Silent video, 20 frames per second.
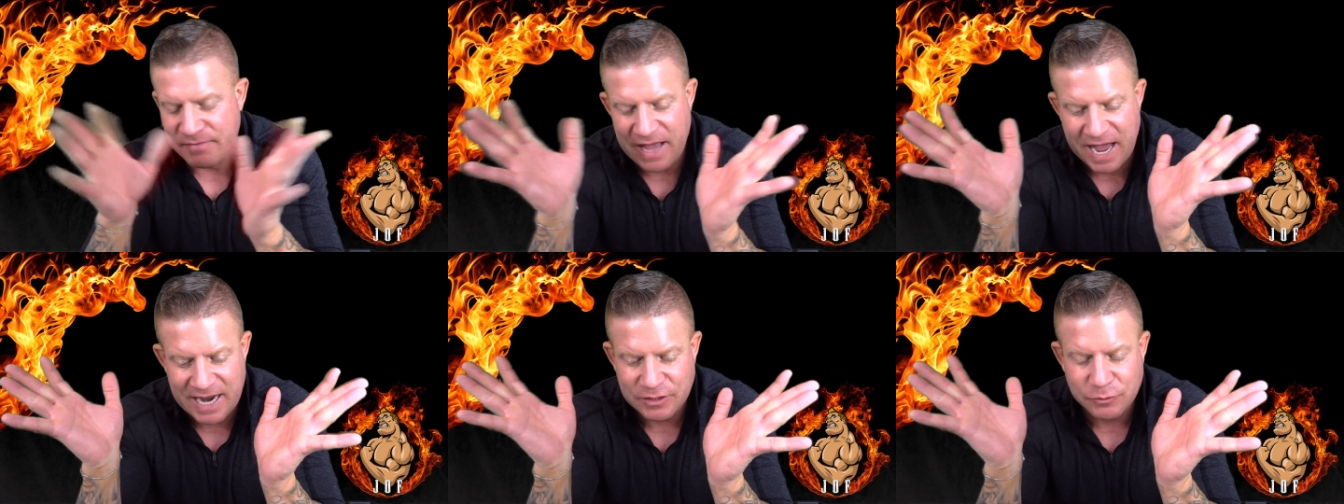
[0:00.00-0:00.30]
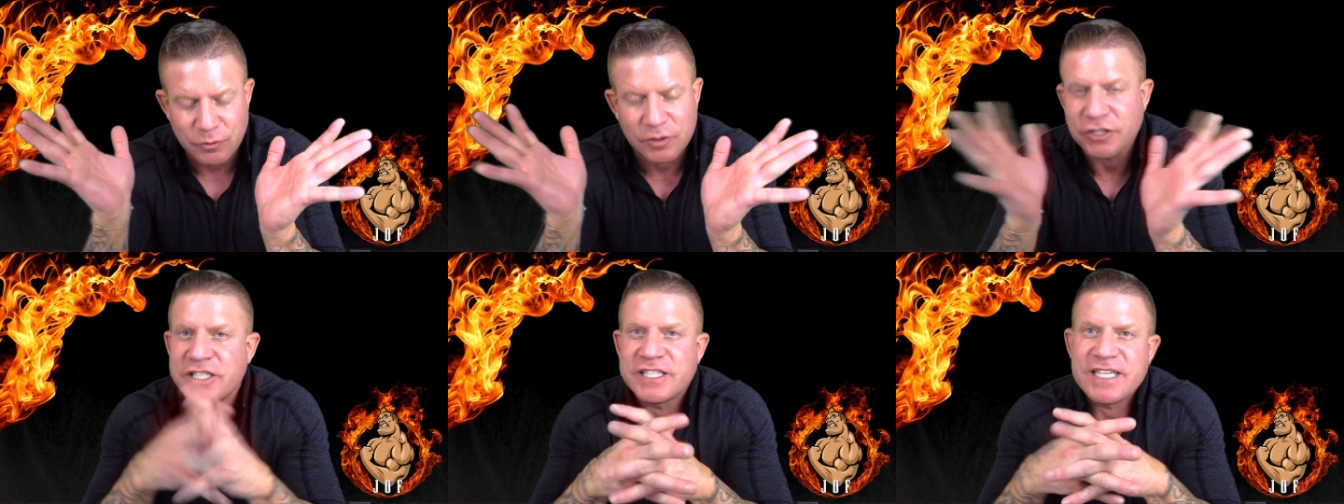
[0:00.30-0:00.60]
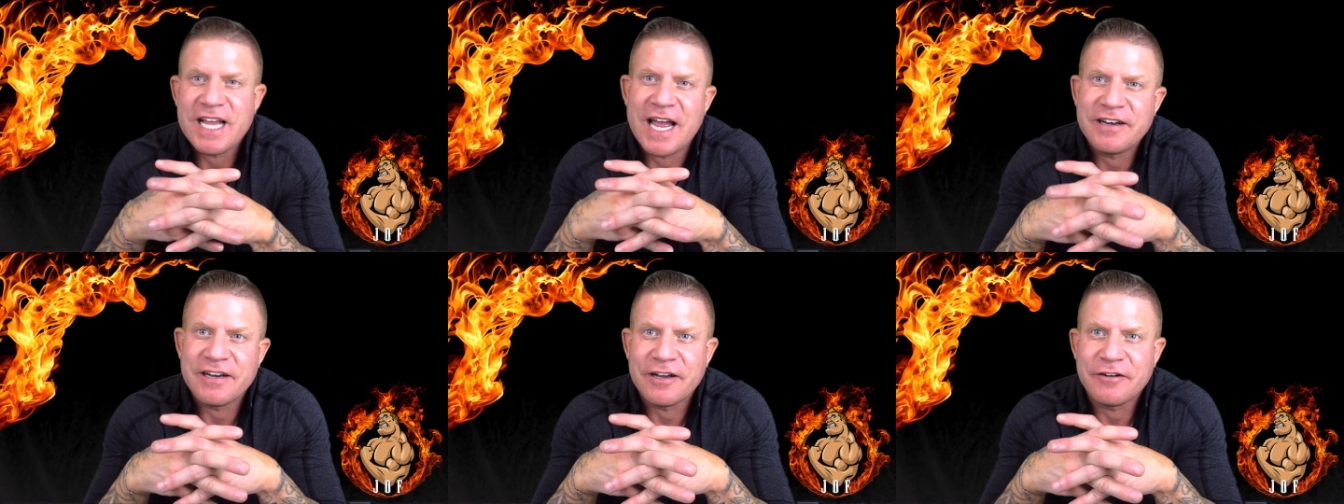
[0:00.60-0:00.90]
that is where she's
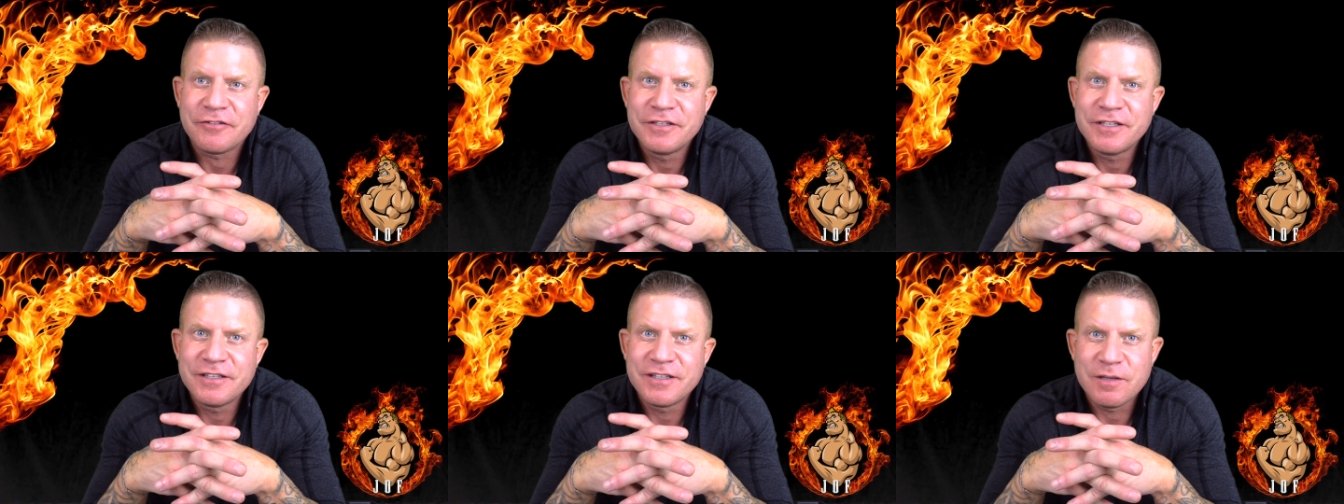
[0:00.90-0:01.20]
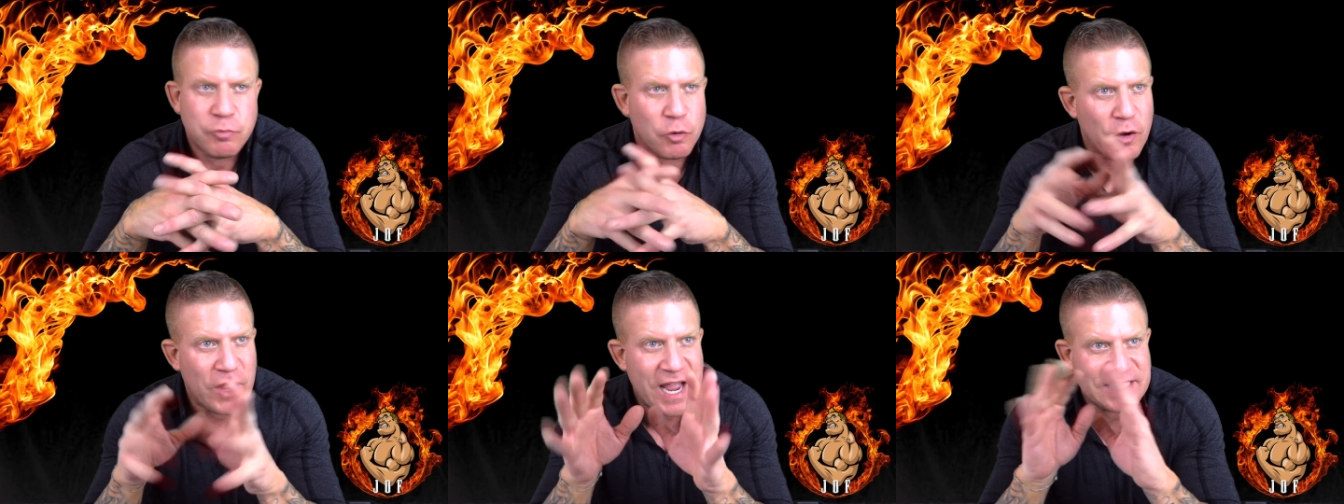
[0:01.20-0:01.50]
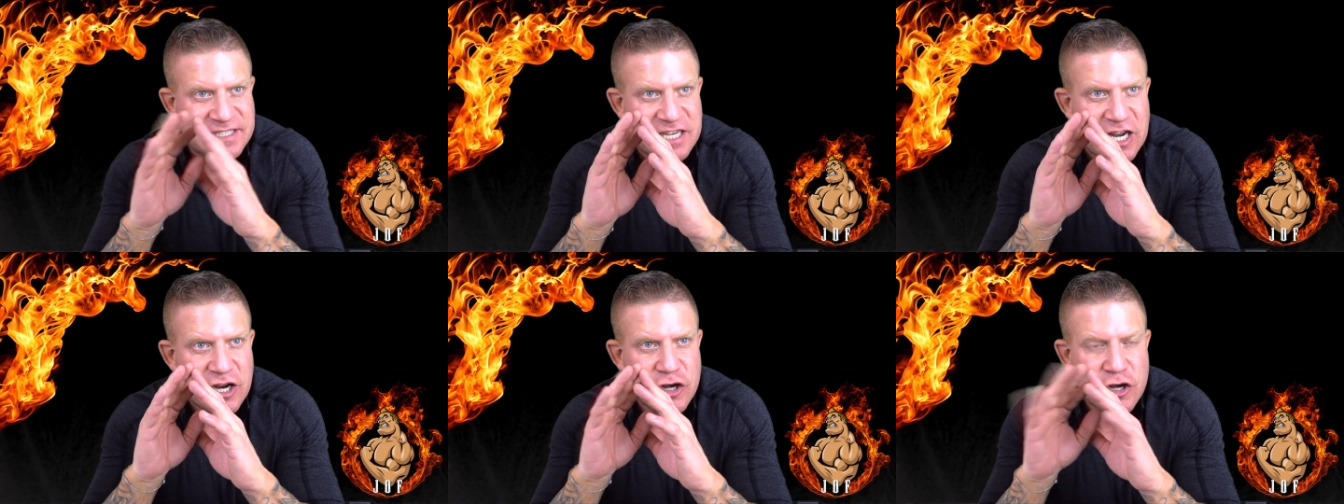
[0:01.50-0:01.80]
at now. The boy
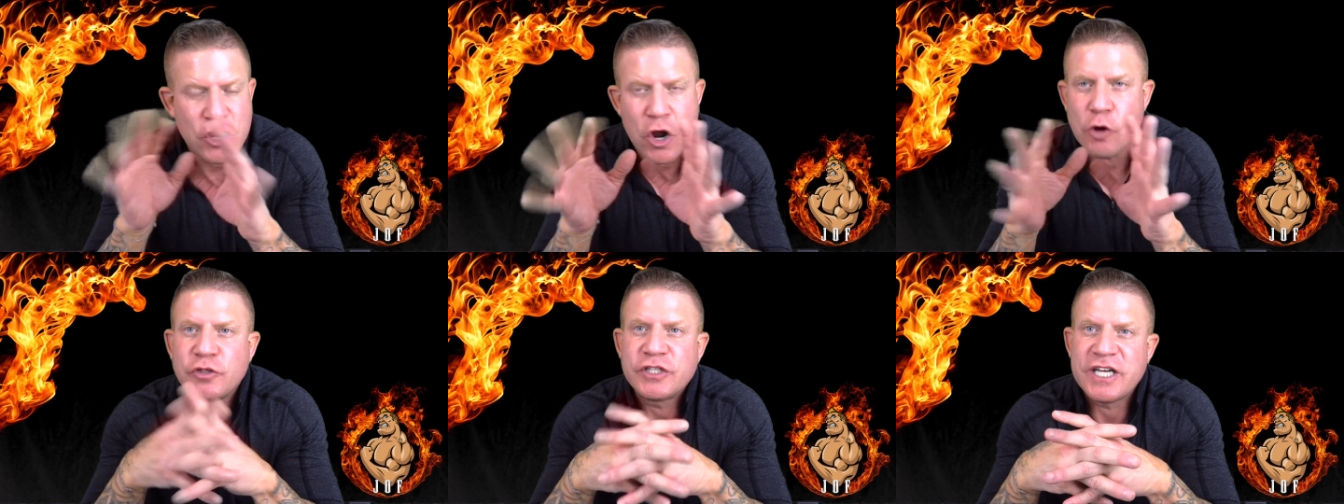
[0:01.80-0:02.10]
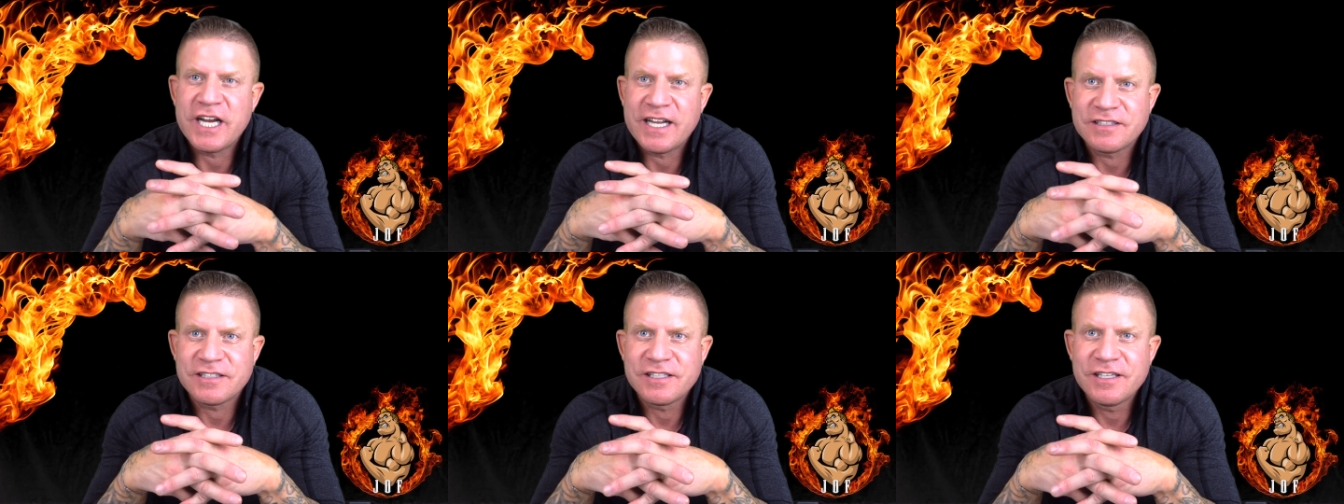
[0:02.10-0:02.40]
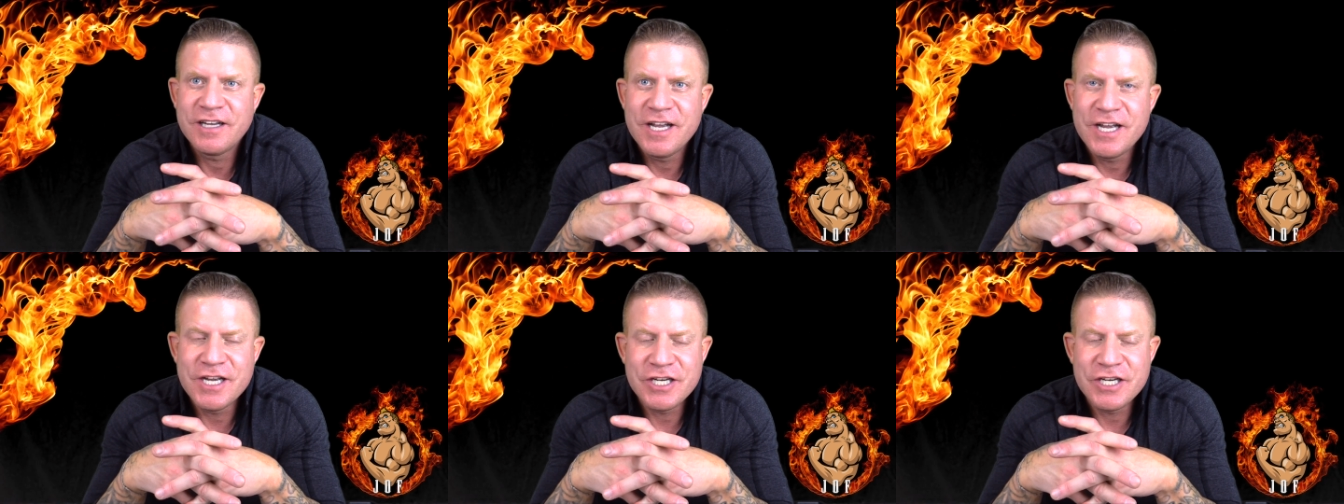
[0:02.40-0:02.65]
has no chance.